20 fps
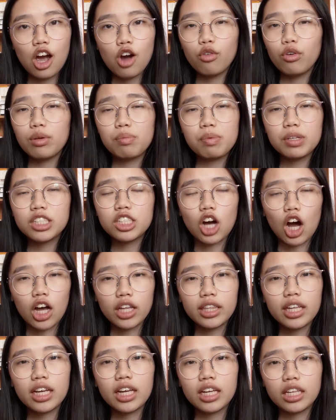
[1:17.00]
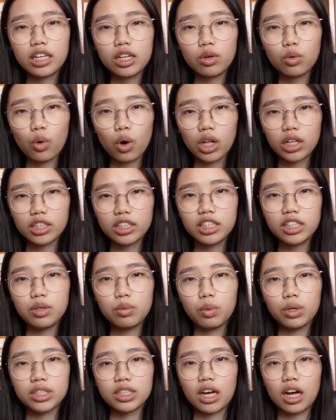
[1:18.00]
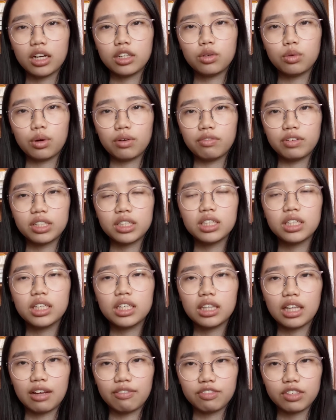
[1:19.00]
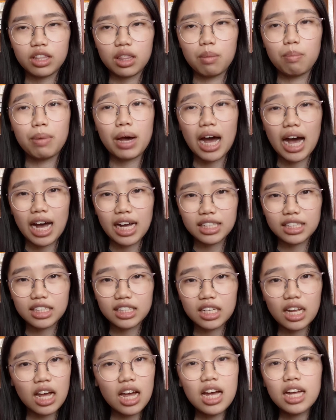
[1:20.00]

We've been taught that inequality was unequivocally left in the past,